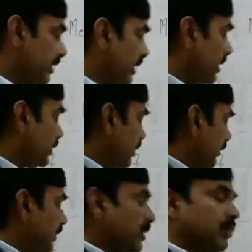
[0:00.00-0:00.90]

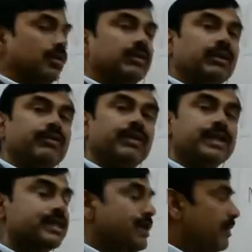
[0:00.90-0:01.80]
stop the growth of
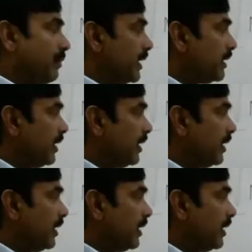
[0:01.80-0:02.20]
weeds, but